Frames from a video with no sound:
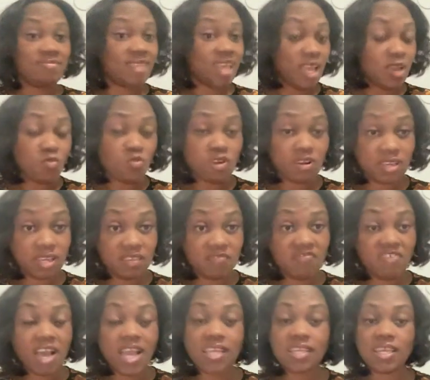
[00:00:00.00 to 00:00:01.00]
they weren't
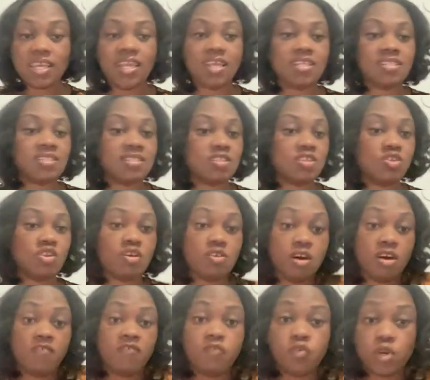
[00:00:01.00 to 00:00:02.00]
getting financed.
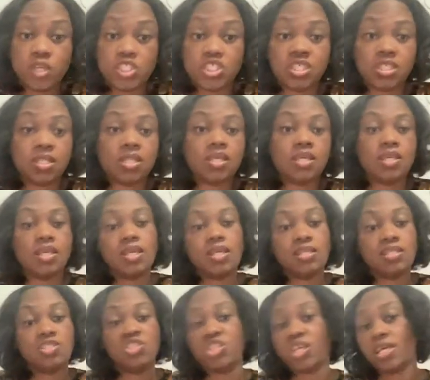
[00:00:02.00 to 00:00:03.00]
Unfortunately,
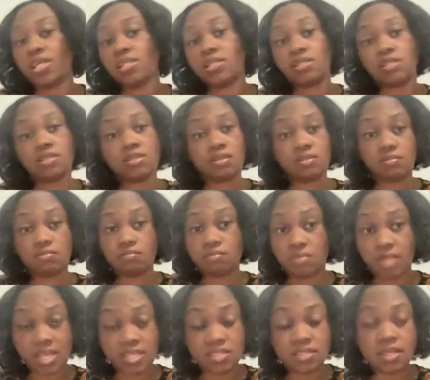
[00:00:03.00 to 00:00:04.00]
it's just
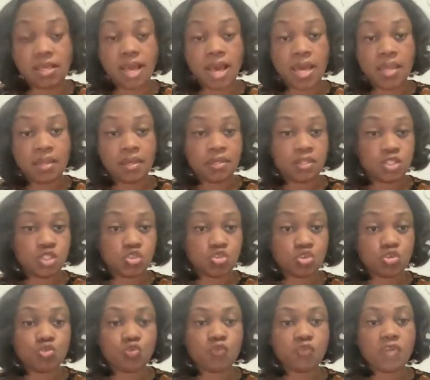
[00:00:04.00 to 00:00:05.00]
that's the God honest
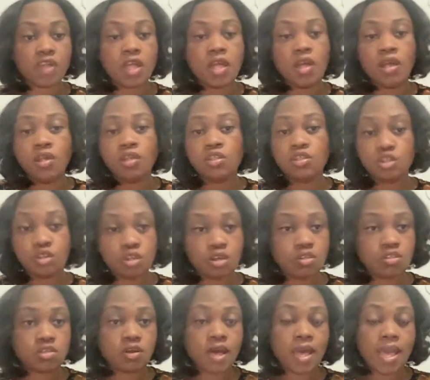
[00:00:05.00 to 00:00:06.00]
truth.
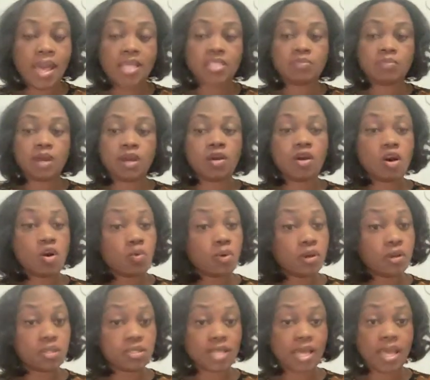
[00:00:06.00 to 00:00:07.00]
So I asked my
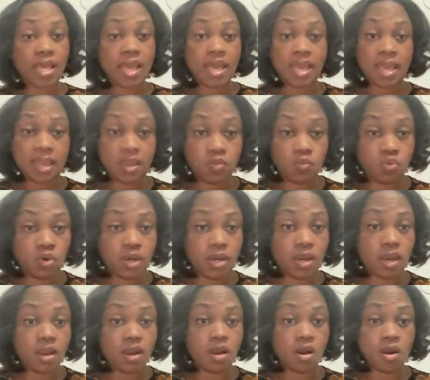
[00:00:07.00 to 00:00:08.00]
coworkers, like, hey,
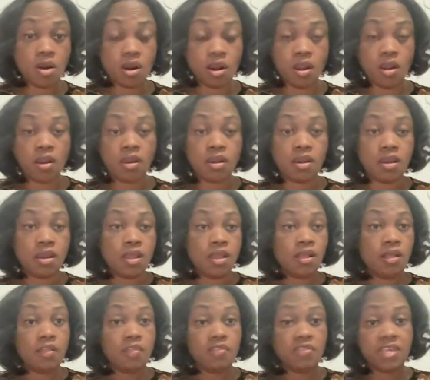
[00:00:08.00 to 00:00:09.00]
what are
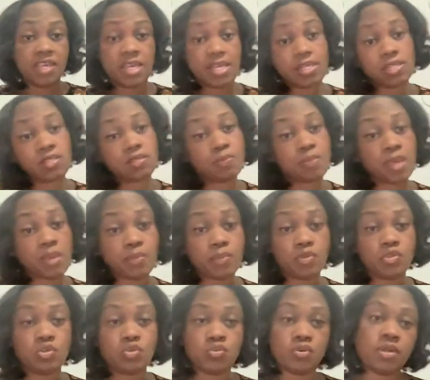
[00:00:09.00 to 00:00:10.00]
these
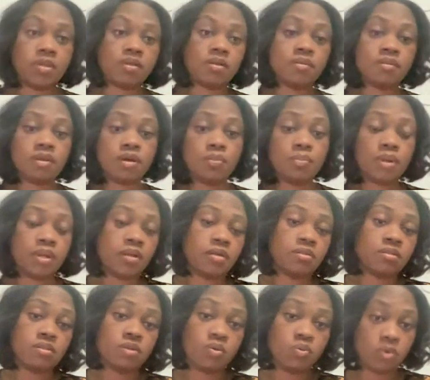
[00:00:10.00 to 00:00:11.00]
people doing
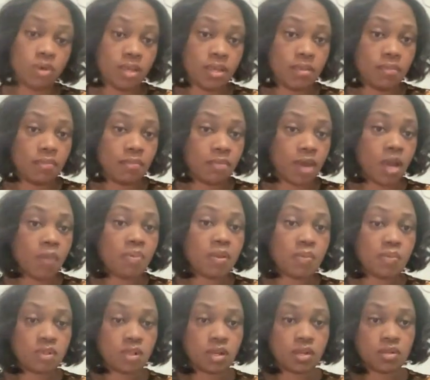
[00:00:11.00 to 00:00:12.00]
compared to what my
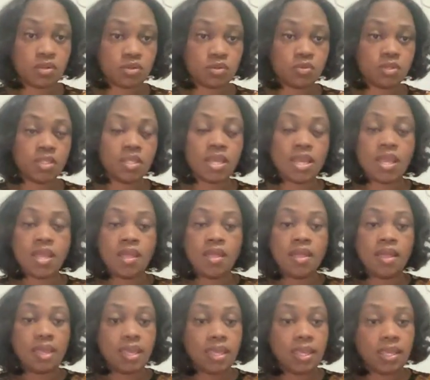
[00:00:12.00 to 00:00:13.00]
people are doing?
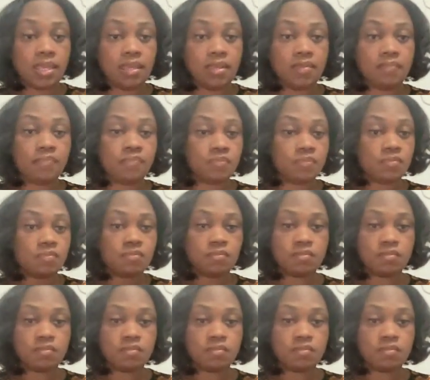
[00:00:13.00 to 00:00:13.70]
And